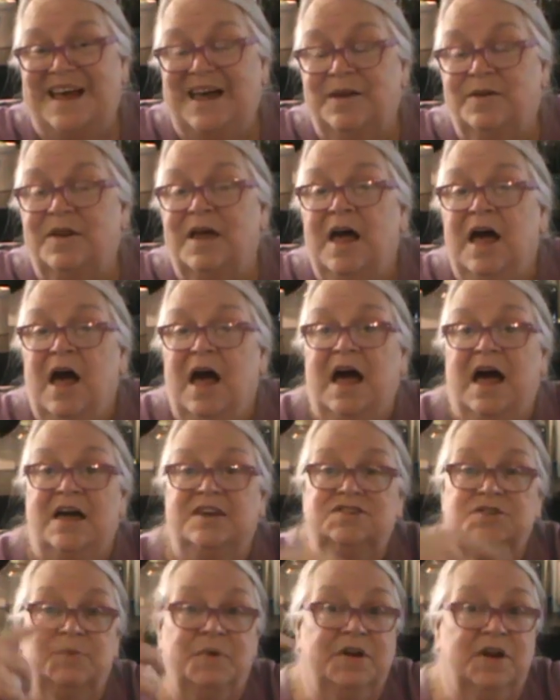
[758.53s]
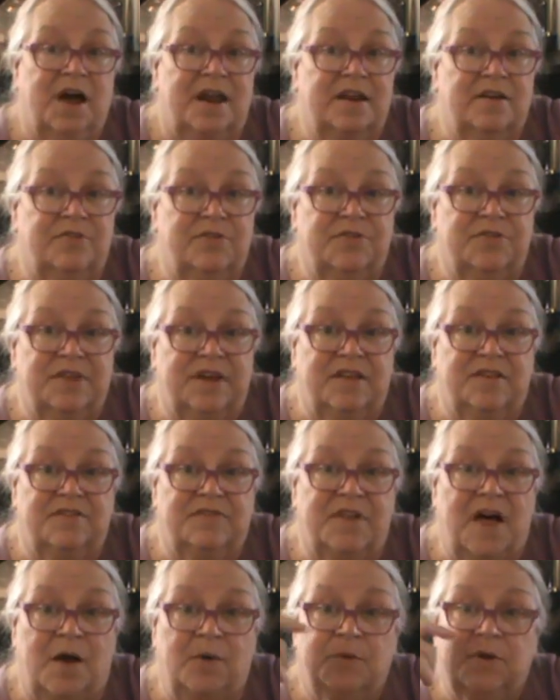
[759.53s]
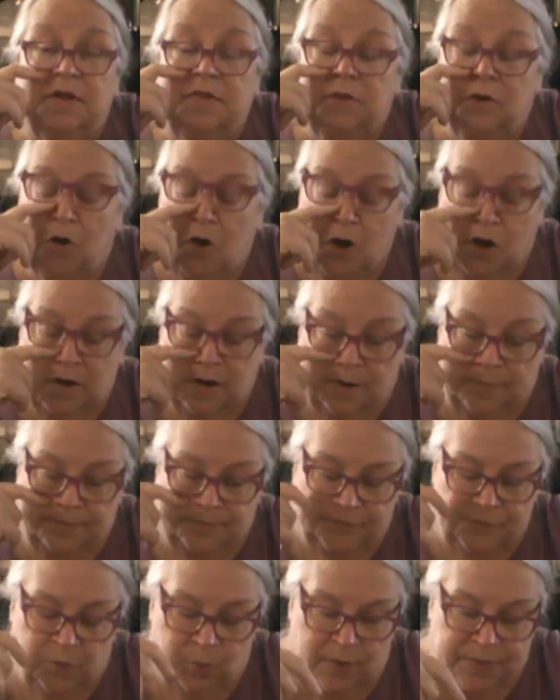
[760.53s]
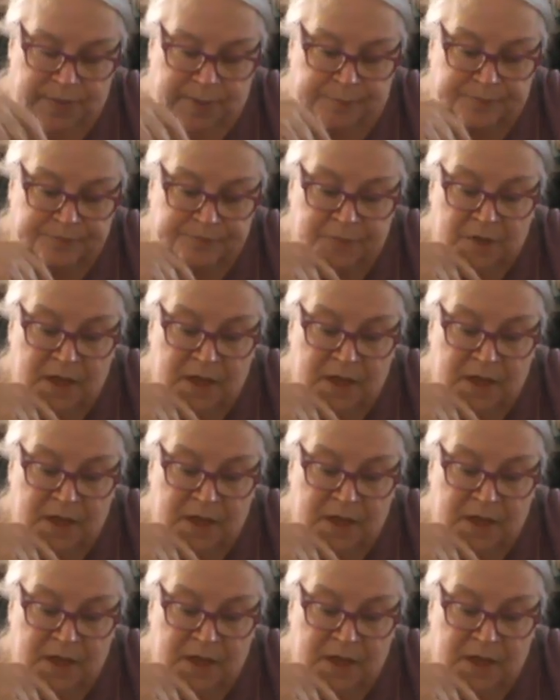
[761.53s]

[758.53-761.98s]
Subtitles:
and until we got other things flowering in the garden for them.